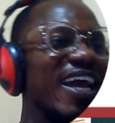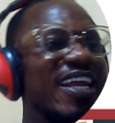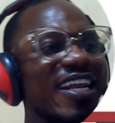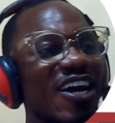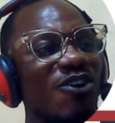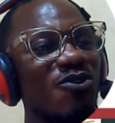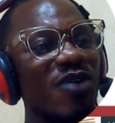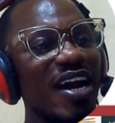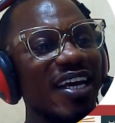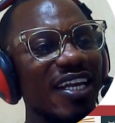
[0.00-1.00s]
and then I'll go
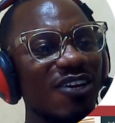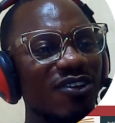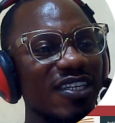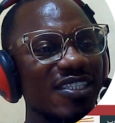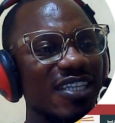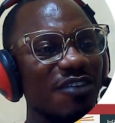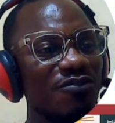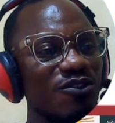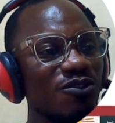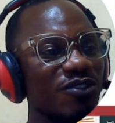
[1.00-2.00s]
ahead, click on the design. If
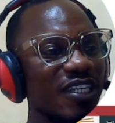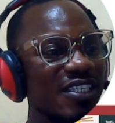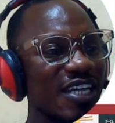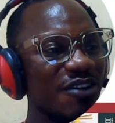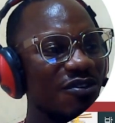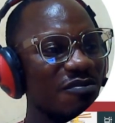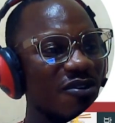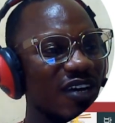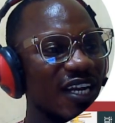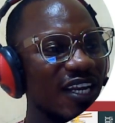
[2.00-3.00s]
you look to the design
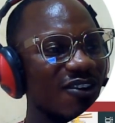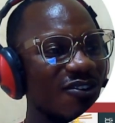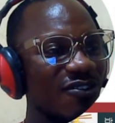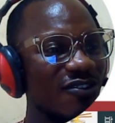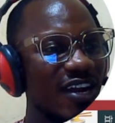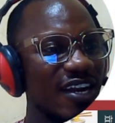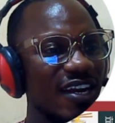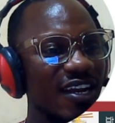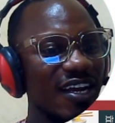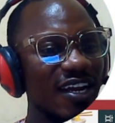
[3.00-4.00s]
ribbon, click on run.
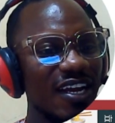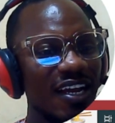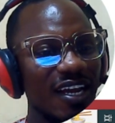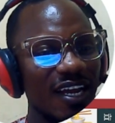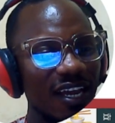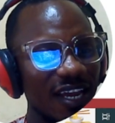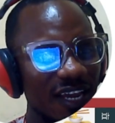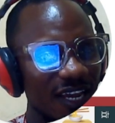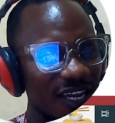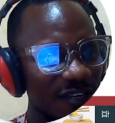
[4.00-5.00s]

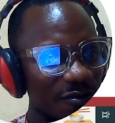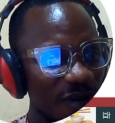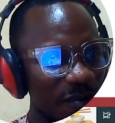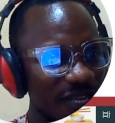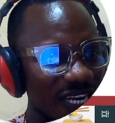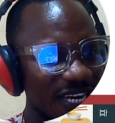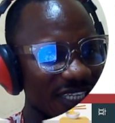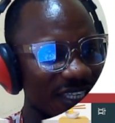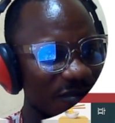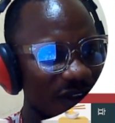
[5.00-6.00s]
And maybe I made another
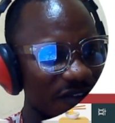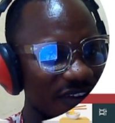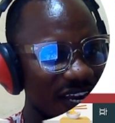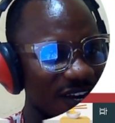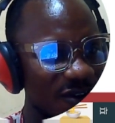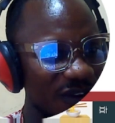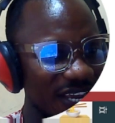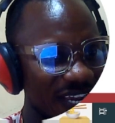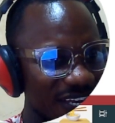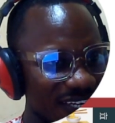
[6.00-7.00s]
typographical error
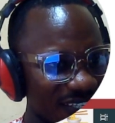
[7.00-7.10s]
again.